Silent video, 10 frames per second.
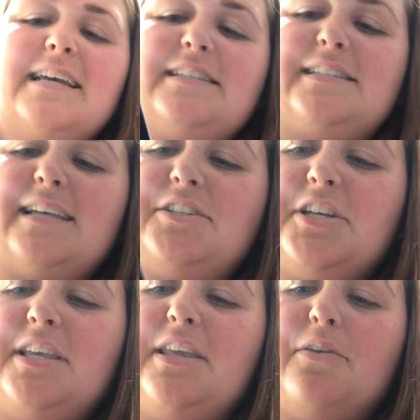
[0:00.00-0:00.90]
it's such a
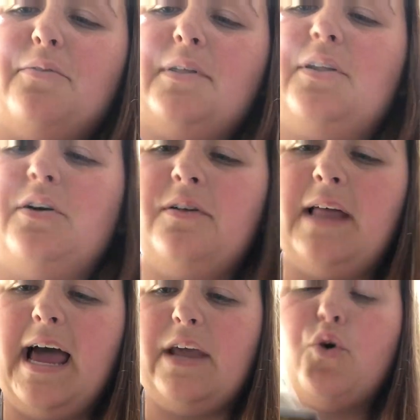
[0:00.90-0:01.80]
cute little
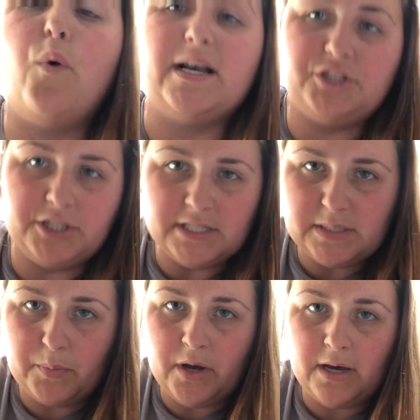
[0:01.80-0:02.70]
questions
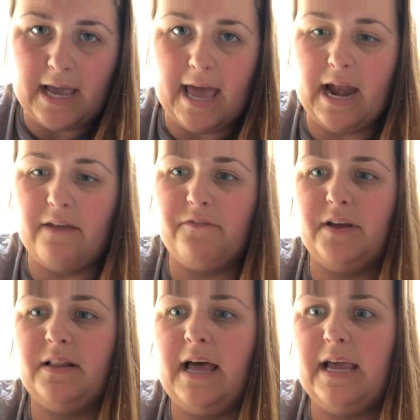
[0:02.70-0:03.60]
book, and I
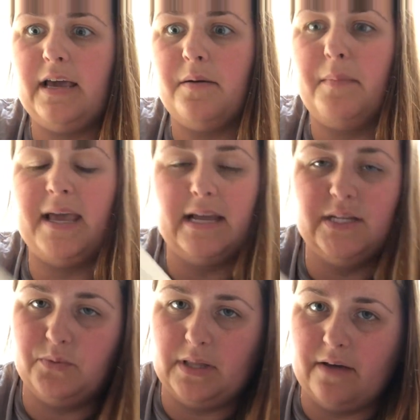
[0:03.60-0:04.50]
feel like my kids
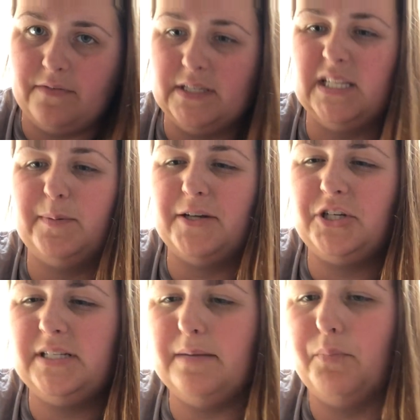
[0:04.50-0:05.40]
would love this, especially
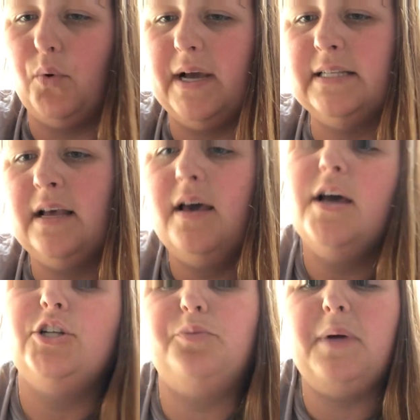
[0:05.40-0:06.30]
some boys.
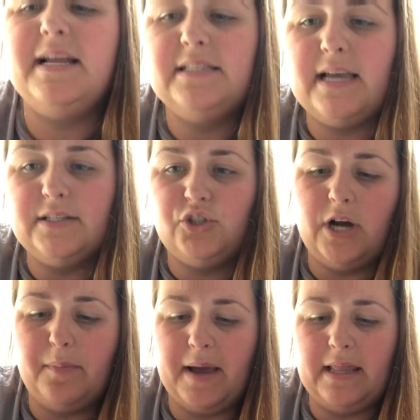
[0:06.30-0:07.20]
Do planes get
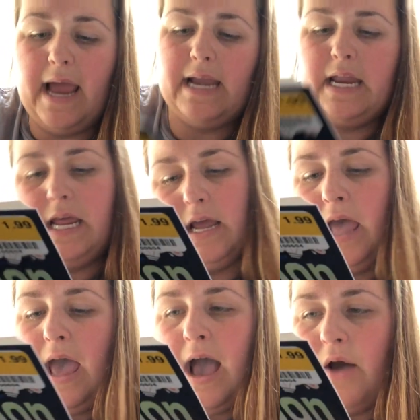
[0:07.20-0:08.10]
struck by lightning?
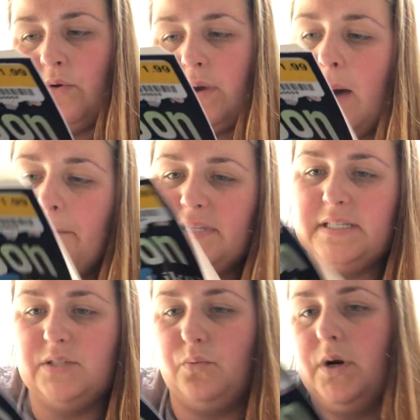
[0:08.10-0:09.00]
How do
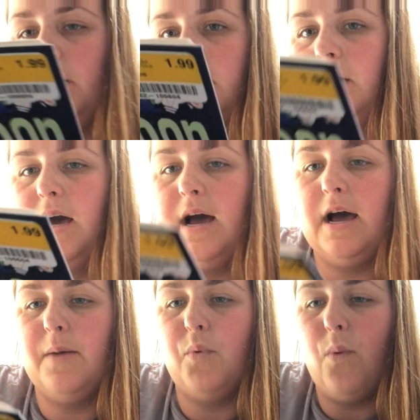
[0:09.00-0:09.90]
compasses work?
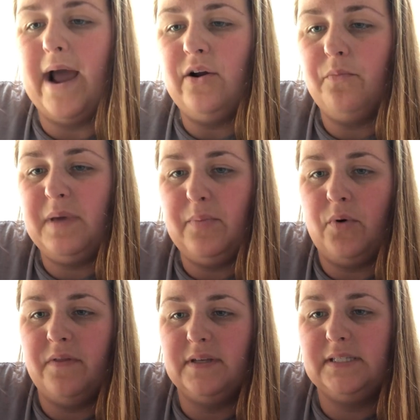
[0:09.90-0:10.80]
Why don't people
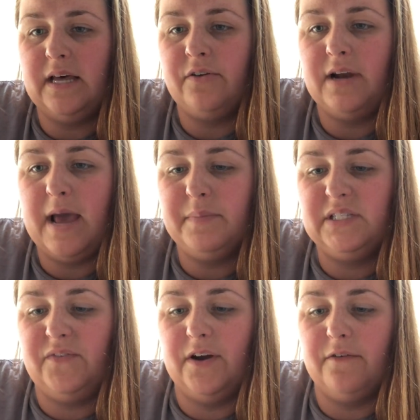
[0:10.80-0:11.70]
in the southern
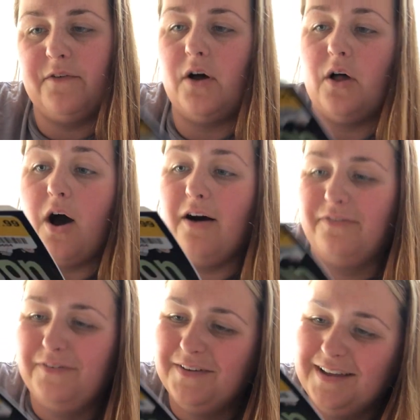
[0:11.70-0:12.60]
hemisphere fall
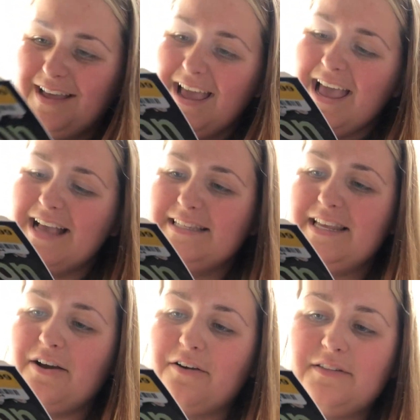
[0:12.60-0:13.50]
off? Is
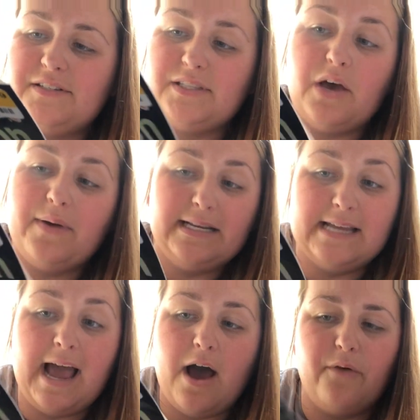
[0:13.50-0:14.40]
the earth slowing
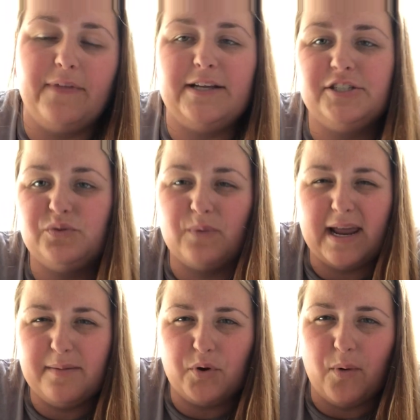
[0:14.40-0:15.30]
down? Just
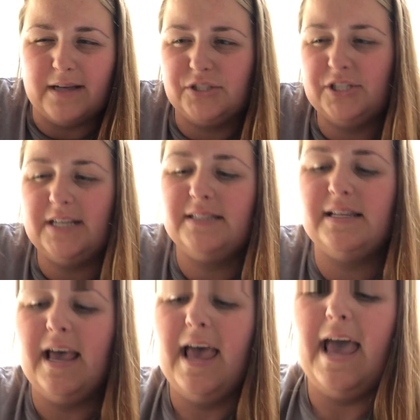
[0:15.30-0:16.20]
random questions.
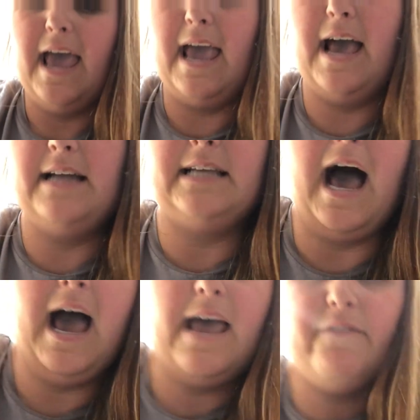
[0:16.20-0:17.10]
And
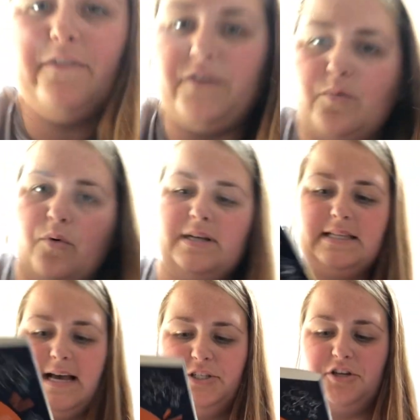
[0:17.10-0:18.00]
I have a few boys
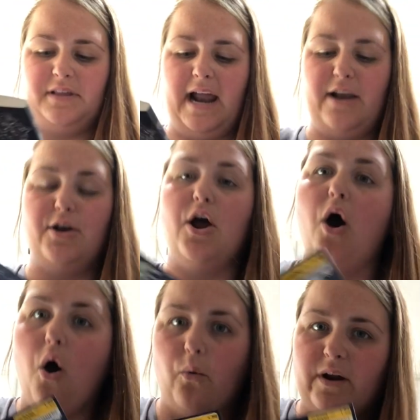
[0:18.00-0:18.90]
last year that I
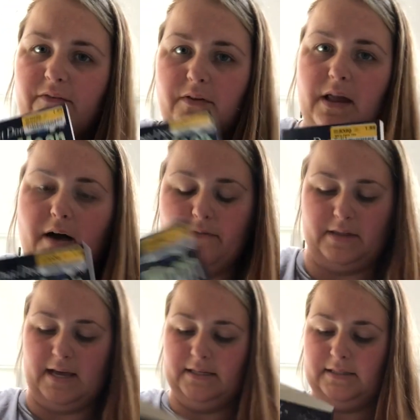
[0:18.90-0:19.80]
know would have loved
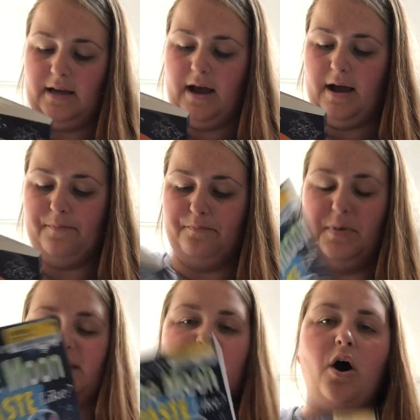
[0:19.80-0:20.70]
this.
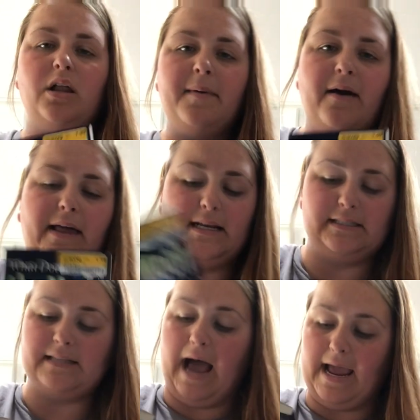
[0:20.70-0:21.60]
But it's all about
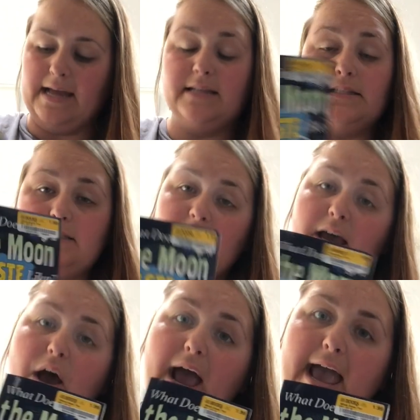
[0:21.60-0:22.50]
science.
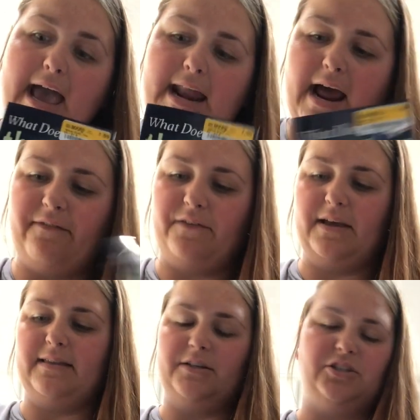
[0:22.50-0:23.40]
And I feel
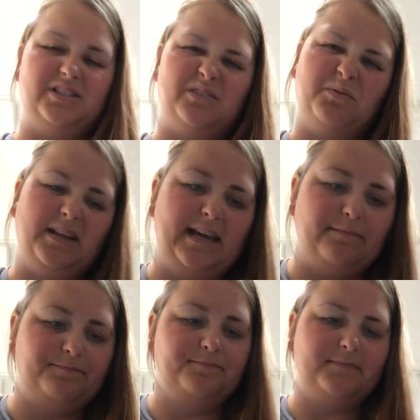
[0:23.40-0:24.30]
like that's just a really,
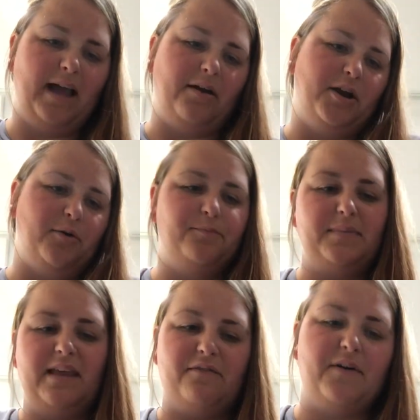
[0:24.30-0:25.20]
I don't know,
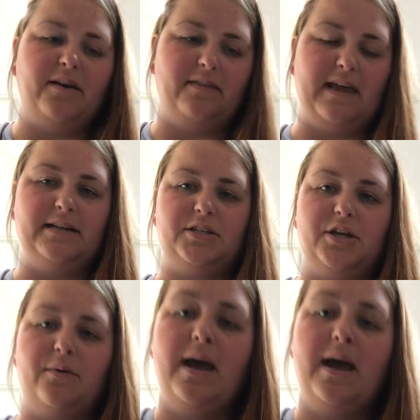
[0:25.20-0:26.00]
neat, fun thing to do.